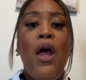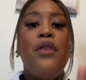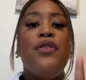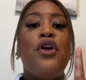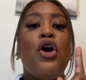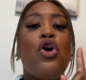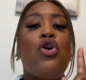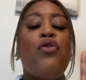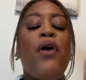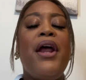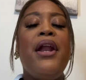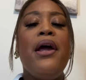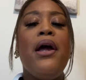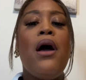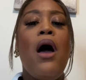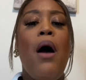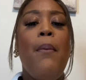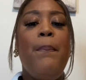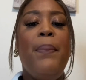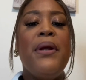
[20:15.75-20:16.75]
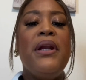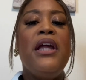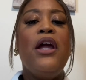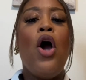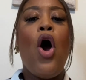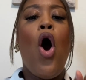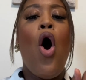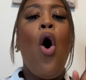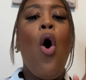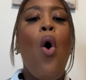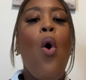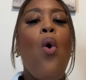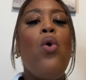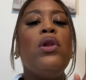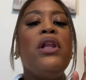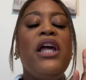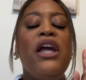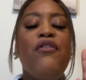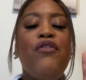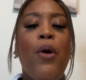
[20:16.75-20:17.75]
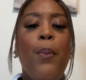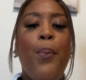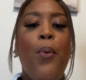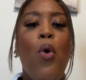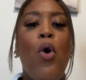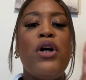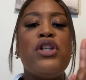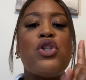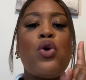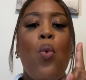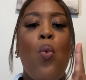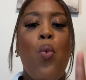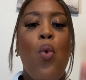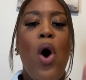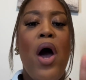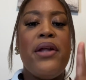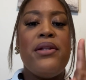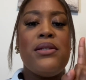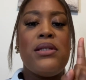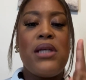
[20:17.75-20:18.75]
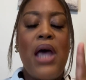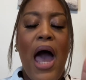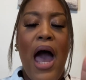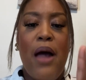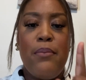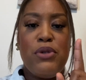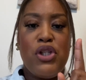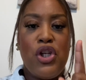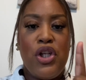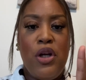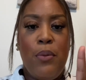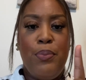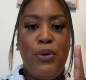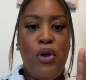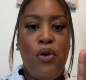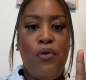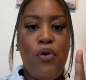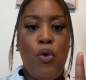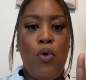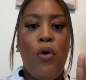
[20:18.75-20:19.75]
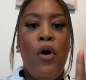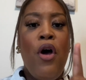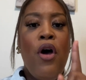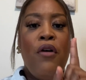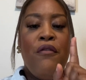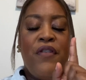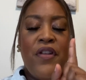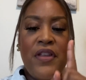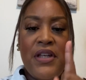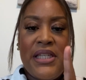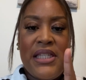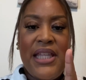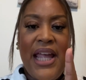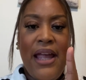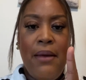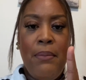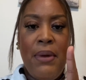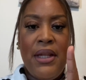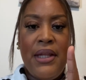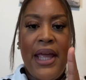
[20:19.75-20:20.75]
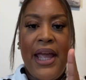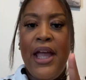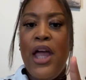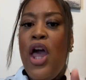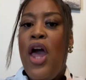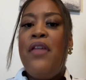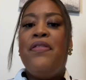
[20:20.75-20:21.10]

the credit company only reports one time to the bureau for the statement date